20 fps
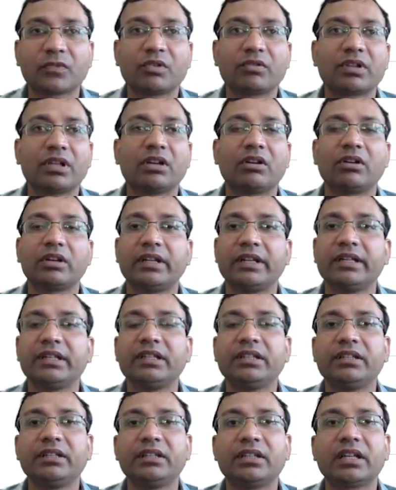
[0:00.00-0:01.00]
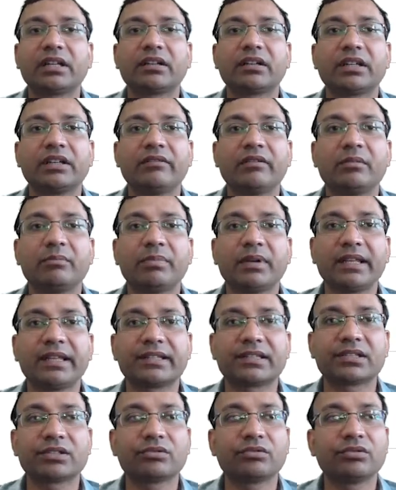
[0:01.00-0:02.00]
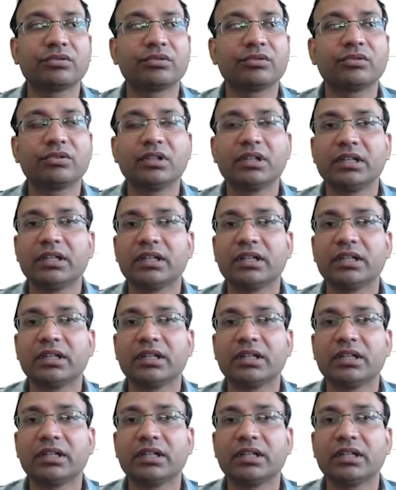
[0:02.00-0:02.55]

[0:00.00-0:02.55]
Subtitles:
okay, on any a given place. So